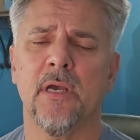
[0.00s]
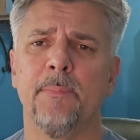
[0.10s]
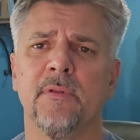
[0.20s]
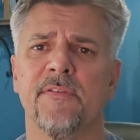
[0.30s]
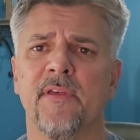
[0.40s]
a
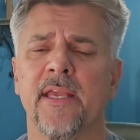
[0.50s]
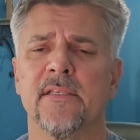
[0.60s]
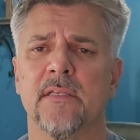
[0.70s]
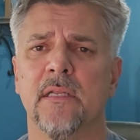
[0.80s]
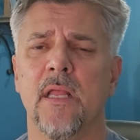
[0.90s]
couple of
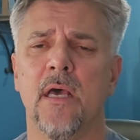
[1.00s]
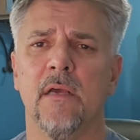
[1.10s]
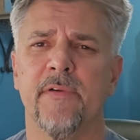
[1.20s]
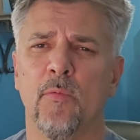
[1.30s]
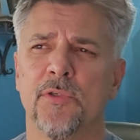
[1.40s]
things, and a lot
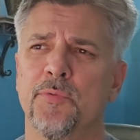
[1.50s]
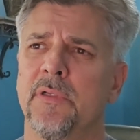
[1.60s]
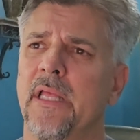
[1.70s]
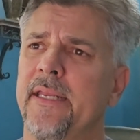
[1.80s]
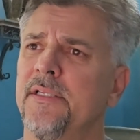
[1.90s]
of it was
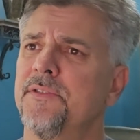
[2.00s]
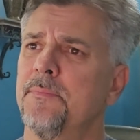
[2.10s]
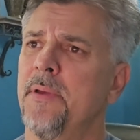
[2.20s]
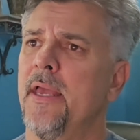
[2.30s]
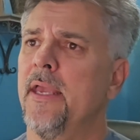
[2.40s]
related to
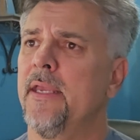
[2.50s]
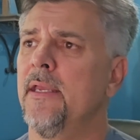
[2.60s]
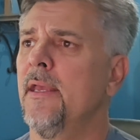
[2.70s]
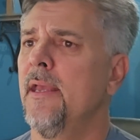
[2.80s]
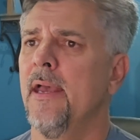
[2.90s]

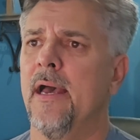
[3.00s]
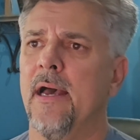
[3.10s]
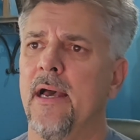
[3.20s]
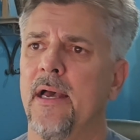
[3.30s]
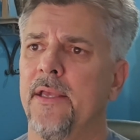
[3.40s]
pay.
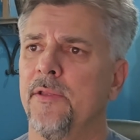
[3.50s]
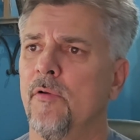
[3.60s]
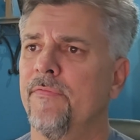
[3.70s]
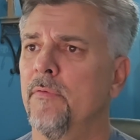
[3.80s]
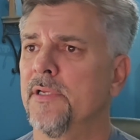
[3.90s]

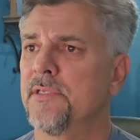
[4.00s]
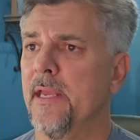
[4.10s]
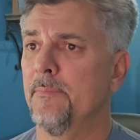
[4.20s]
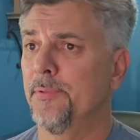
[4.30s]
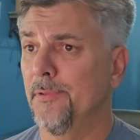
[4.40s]
For
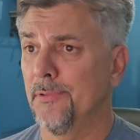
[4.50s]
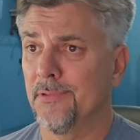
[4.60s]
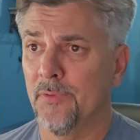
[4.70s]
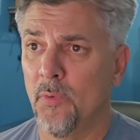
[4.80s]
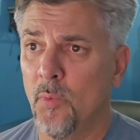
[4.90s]

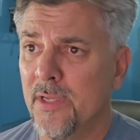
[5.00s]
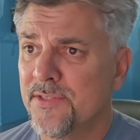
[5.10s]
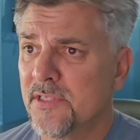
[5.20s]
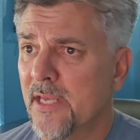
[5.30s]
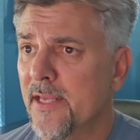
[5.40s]
example, one
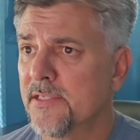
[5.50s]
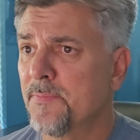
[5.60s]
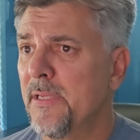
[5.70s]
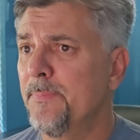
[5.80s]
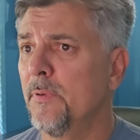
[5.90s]
says
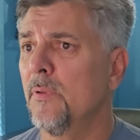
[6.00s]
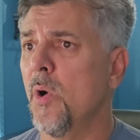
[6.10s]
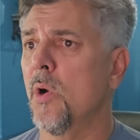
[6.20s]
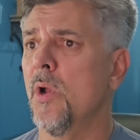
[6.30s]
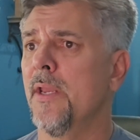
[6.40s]
people
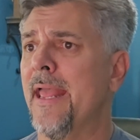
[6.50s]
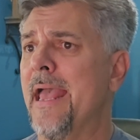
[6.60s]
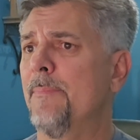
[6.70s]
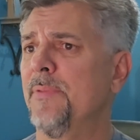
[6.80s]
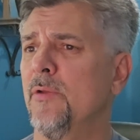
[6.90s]
are
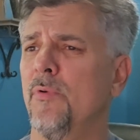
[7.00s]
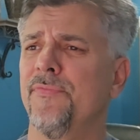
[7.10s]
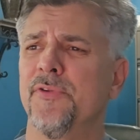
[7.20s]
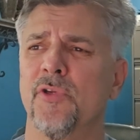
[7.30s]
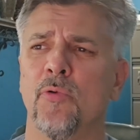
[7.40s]
unhappy with
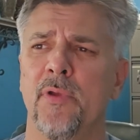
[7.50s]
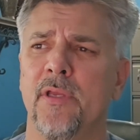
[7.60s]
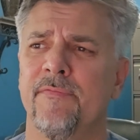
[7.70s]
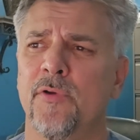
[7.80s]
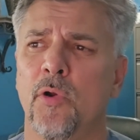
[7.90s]
the degree
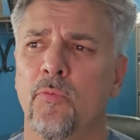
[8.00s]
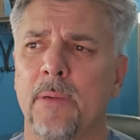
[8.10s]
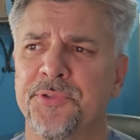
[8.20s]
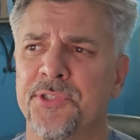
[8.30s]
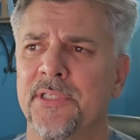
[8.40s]
of
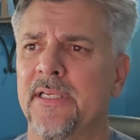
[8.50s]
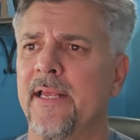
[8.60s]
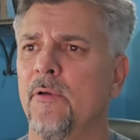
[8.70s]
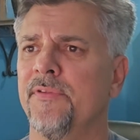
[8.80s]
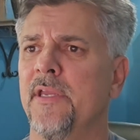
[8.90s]
corruption in
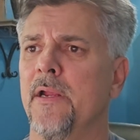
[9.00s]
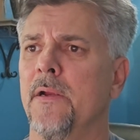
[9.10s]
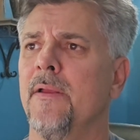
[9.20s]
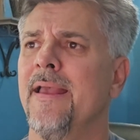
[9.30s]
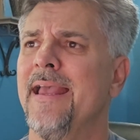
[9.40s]

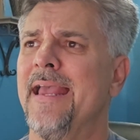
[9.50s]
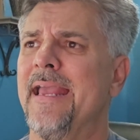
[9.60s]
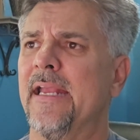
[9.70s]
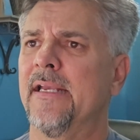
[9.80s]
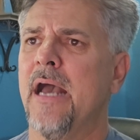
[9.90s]
healthcare,
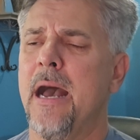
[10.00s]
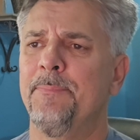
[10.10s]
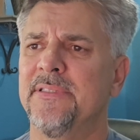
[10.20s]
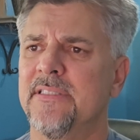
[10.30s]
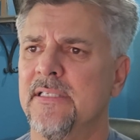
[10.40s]

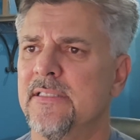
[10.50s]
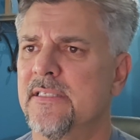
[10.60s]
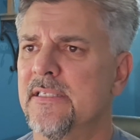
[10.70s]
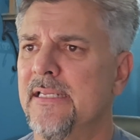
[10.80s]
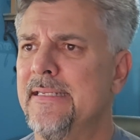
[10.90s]

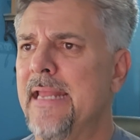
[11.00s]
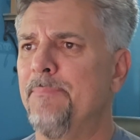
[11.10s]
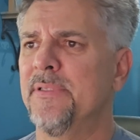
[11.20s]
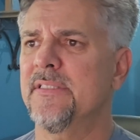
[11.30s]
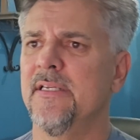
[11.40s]
incompetence,
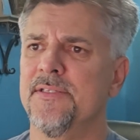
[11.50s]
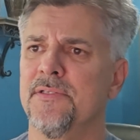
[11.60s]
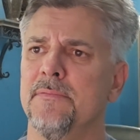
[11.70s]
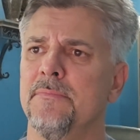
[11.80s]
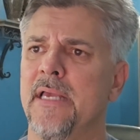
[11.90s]

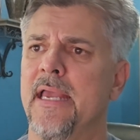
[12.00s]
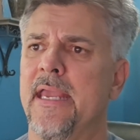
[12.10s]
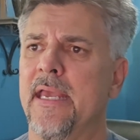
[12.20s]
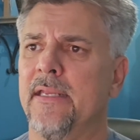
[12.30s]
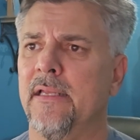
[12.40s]
nepotism,
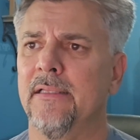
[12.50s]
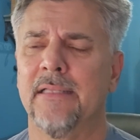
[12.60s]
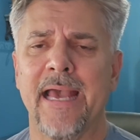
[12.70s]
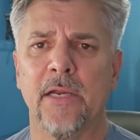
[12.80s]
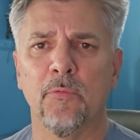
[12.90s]
and
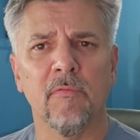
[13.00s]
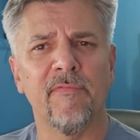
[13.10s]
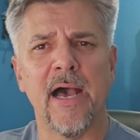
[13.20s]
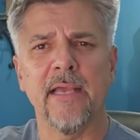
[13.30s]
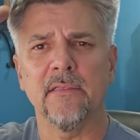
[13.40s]
lateral
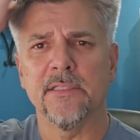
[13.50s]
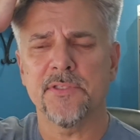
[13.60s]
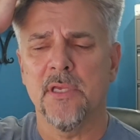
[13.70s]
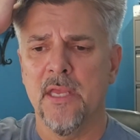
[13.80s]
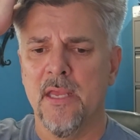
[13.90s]

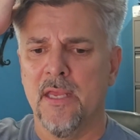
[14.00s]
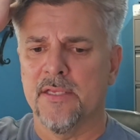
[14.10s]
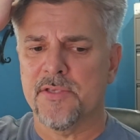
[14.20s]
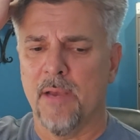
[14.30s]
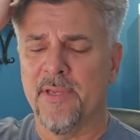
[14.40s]
violence.
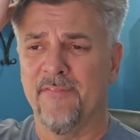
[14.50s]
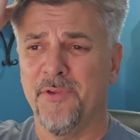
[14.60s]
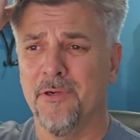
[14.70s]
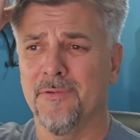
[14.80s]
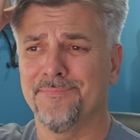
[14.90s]
So, I mean, if
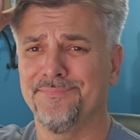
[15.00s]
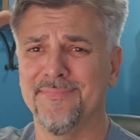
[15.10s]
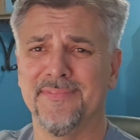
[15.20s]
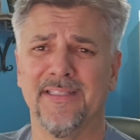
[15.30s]
you're,